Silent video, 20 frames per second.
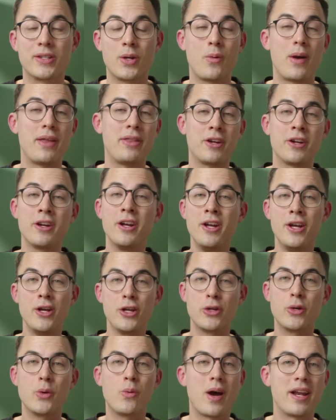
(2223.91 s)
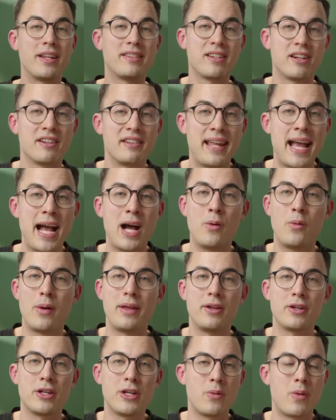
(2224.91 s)
So whether you want to start now,
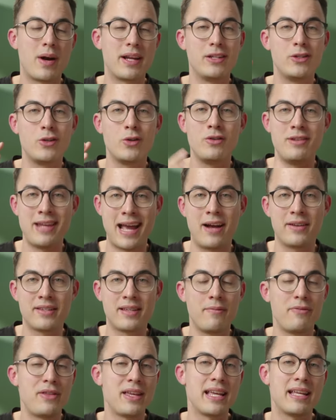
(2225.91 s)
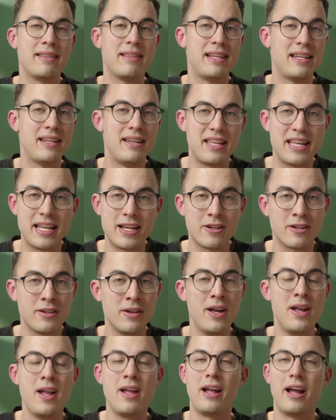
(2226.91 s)
whether you want to do now something and then in a year,